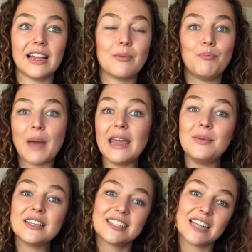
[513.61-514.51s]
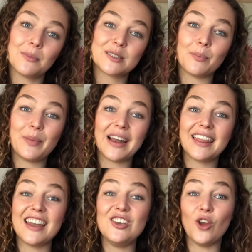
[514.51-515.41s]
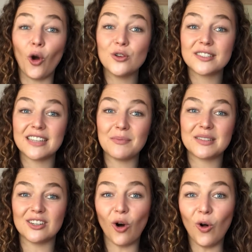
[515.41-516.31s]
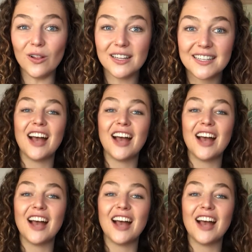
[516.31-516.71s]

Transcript: Like, baby steps are better than no steps at all.